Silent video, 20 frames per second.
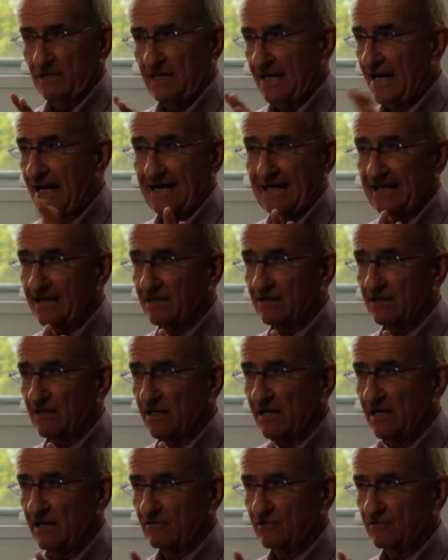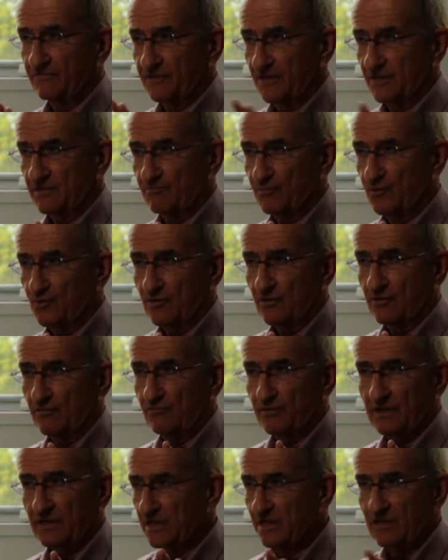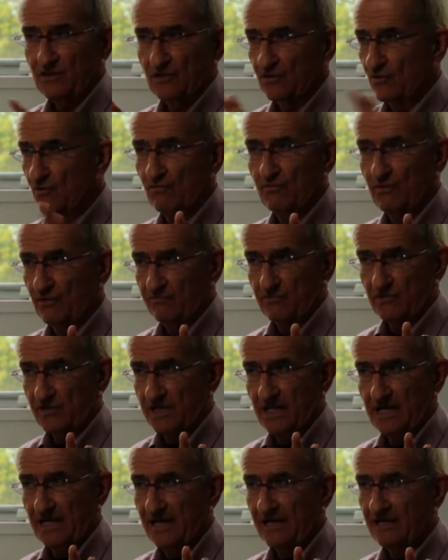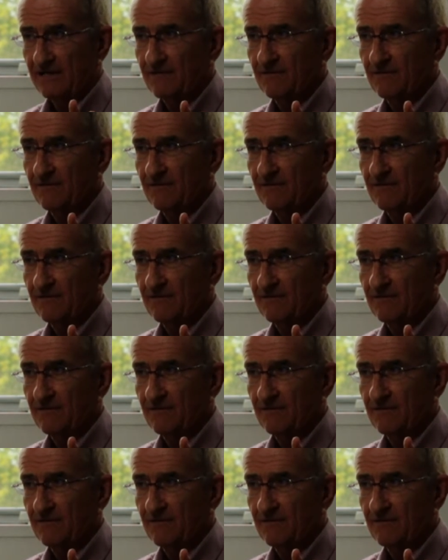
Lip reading: line out of this book. We didn't know what was in it.